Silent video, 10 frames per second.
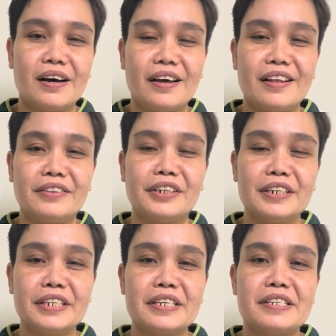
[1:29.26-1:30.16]

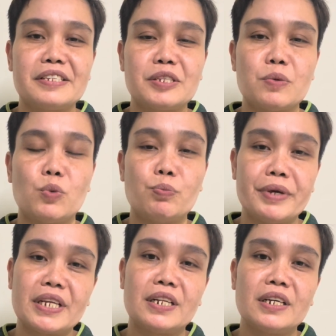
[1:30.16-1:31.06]
elderly is
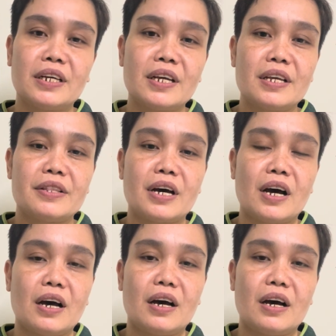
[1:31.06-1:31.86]
mobile, the